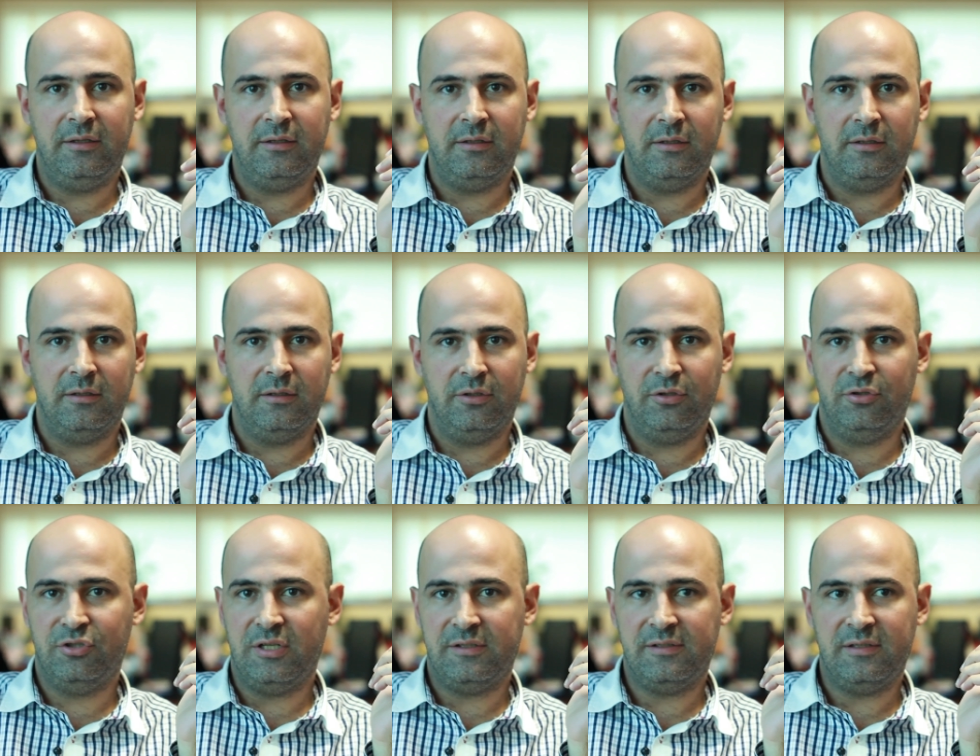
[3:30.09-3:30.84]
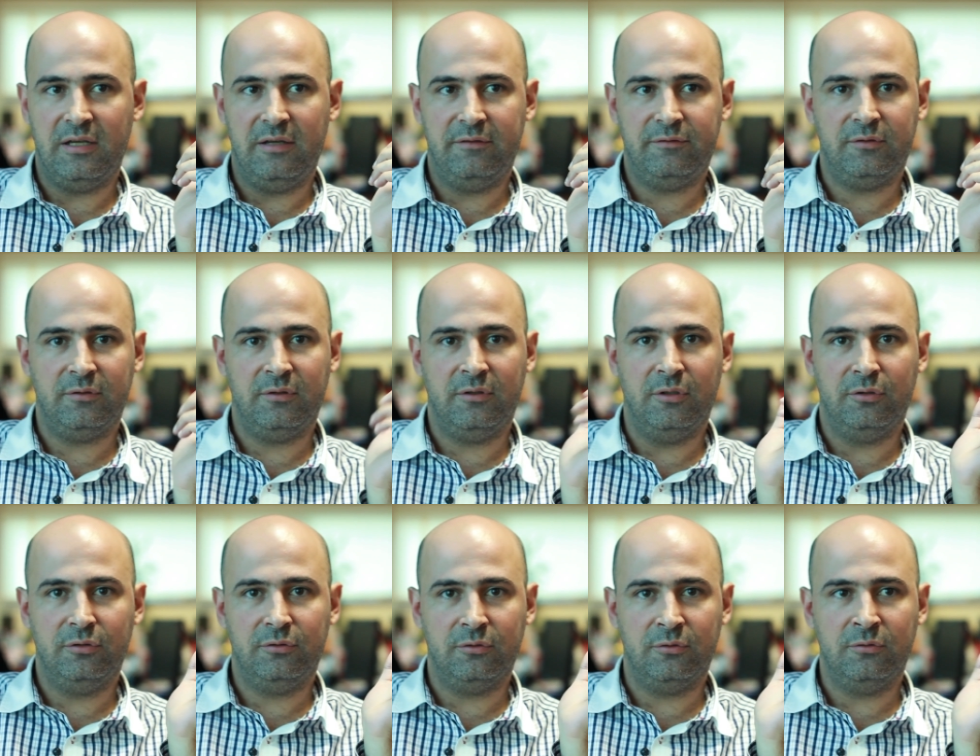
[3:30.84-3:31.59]
Uh, you just have to
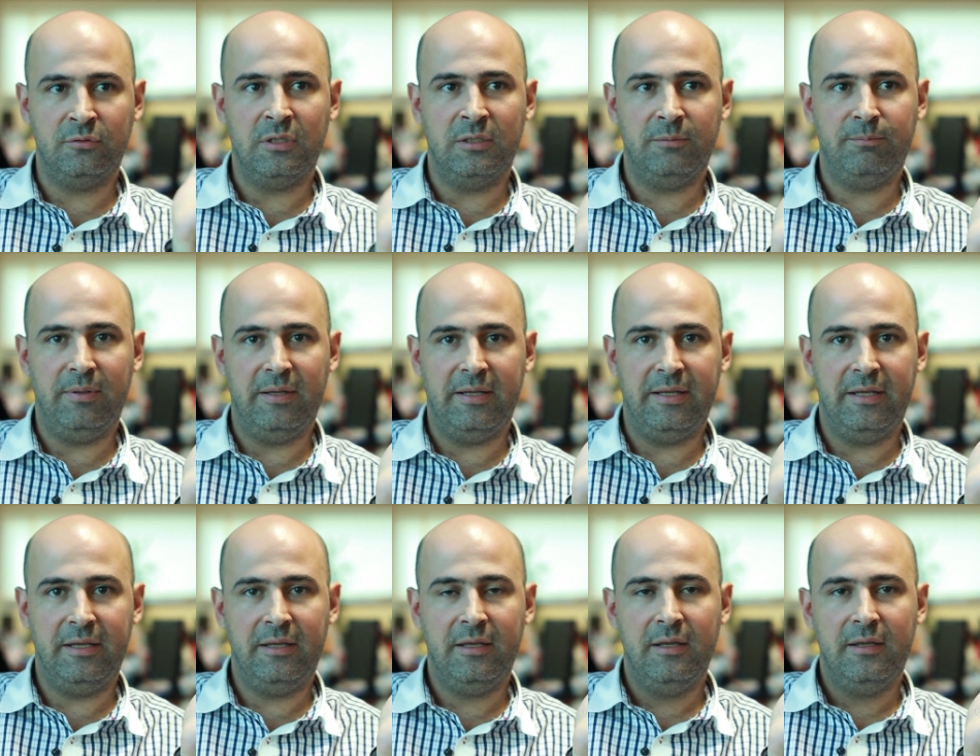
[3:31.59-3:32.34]
go to Google Play,